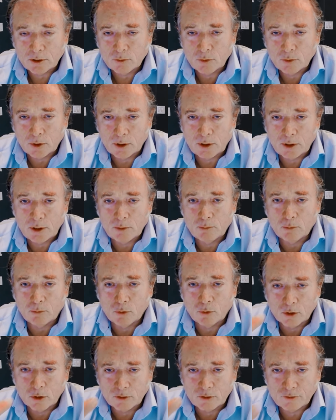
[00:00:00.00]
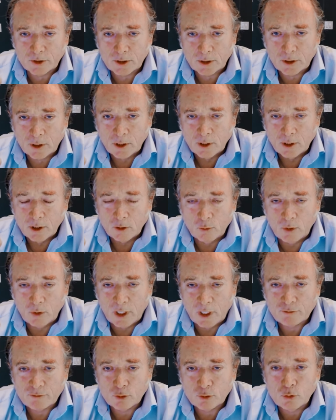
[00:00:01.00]
We're going to need more of it.
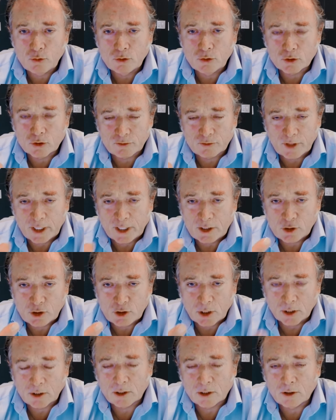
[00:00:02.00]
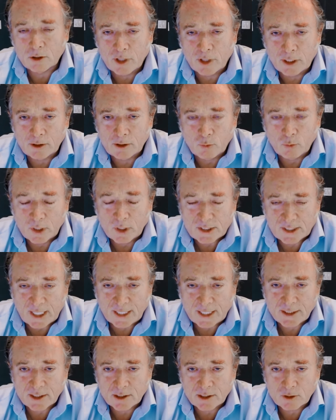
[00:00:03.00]
We have oodles of energy under the ground in West
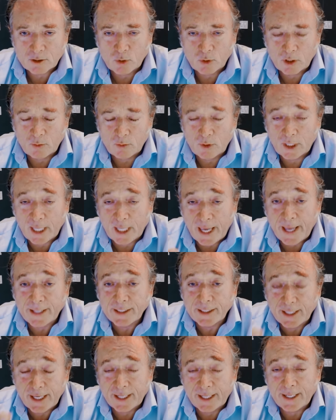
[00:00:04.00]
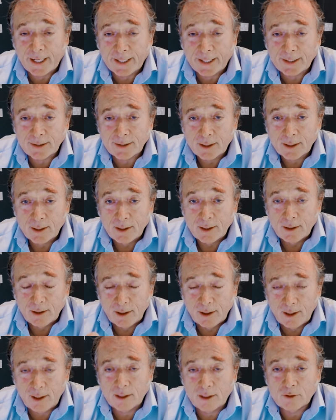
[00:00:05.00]
Texas where we can get at it.
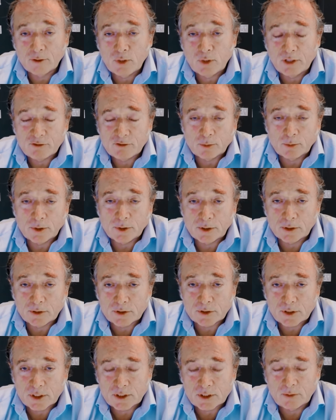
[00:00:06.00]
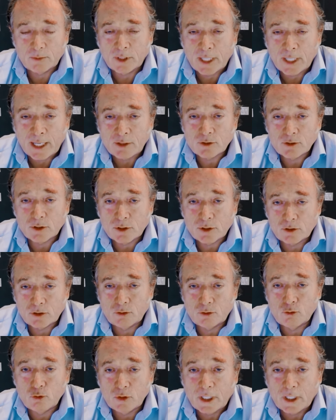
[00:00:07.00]
And we have a political system that allows us
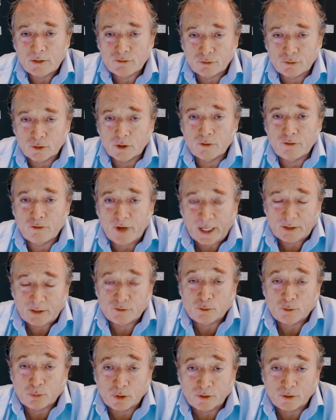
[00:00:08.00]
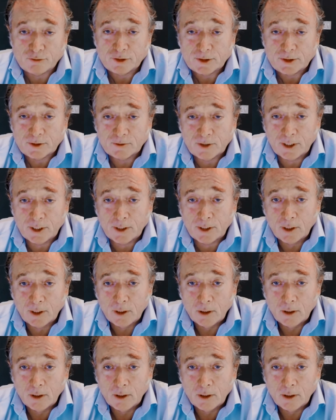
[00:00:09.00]
to do that for effect, for profit, right?